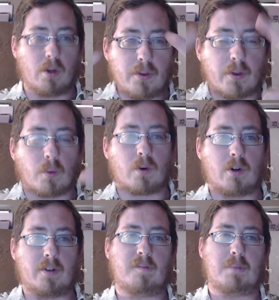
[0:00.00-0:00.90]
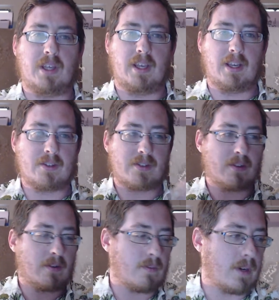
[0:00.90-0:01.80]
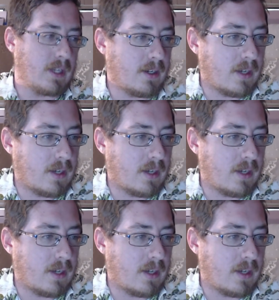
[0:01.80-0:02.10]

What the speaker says: the world of beings, right,